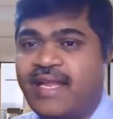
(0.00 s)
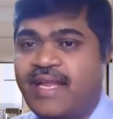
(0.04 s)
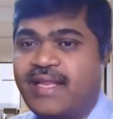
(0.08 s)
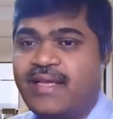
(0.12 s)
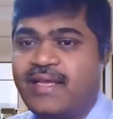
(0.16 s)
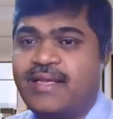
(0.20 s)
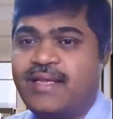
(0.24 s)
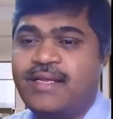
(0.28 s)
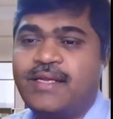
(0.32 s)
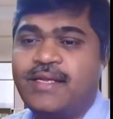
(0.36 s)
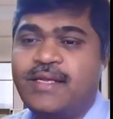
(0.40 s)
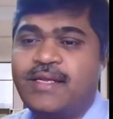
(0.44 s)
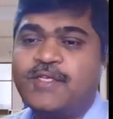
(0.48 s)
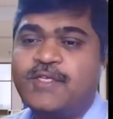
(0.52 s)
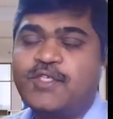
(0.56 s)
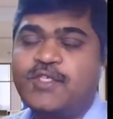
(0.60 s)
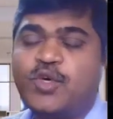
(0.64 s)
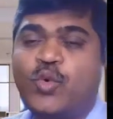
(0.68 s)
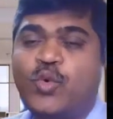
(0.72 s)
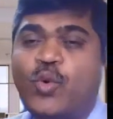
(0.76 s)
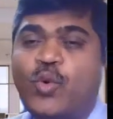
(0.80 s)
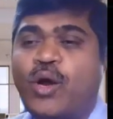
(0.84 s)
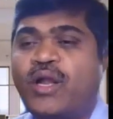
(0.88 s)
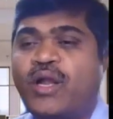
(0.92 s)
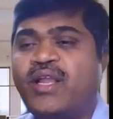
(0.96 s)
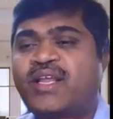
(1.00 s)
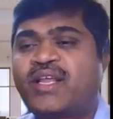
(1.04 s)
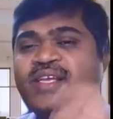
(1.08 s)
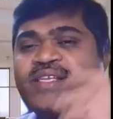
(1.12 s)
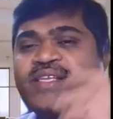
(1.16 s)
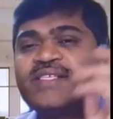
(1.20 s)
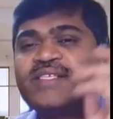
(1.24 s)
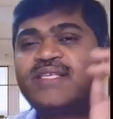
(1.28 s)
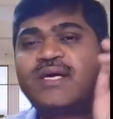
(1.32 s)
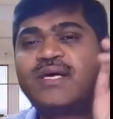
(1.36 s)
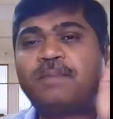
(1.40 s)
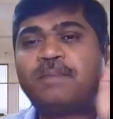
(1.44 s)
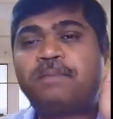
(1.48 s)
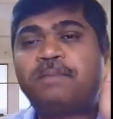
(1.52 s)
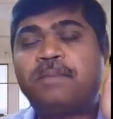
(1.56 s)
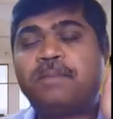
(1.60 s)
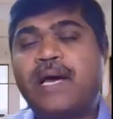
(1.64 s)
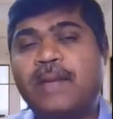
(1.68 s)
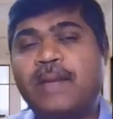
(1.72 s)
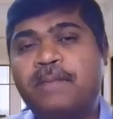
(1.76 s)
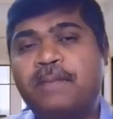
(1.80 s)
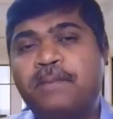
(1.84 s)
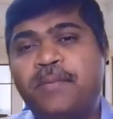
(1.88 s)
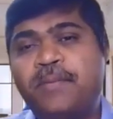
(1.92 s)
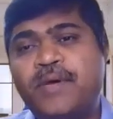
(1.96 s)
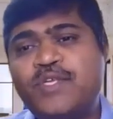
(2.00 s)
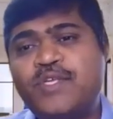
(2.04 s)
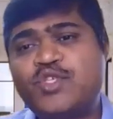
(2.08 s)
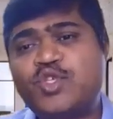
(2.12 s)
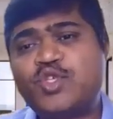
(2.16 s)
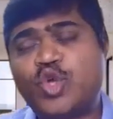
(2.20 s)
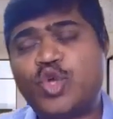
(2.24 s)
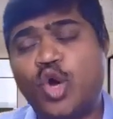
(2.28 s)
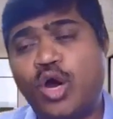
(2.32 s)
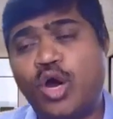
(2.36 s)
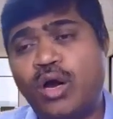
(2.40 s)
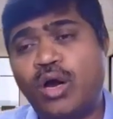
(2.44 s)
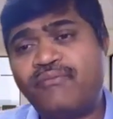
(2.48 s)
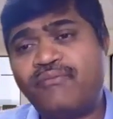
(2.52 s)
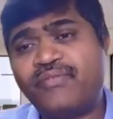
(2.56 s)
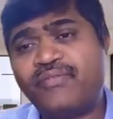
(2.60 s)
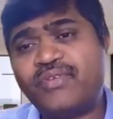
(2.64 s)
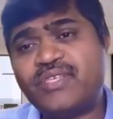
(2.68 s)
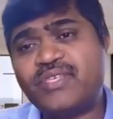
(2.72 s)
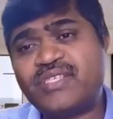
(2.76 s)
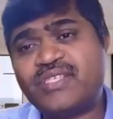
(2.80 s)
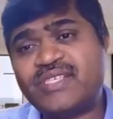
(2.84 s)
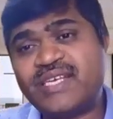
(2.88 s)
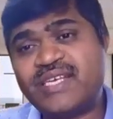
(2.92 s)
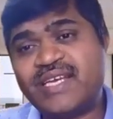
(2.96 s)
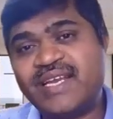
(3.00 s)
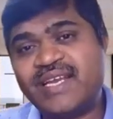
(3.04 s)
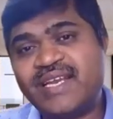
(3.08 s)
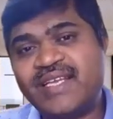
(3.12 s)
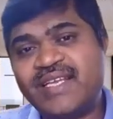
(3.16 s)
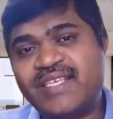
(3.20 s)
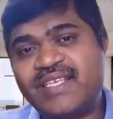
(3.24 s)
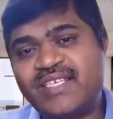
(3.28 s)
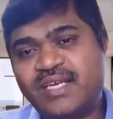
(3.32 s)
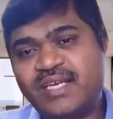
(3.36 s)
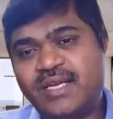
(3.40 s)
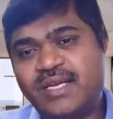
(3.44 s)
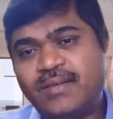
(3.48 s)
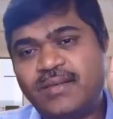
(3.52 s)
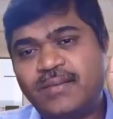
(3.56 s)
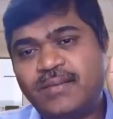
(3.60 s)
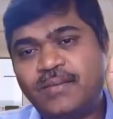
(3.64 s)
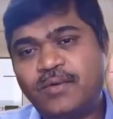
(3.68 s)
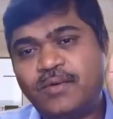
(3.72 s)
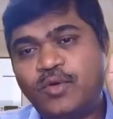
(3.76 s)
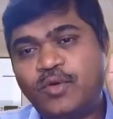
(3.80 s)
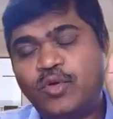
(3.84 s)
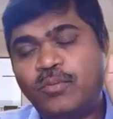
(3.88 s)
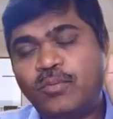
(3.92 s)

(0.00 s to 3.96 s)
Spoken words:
Right. So what is the purpose of signature?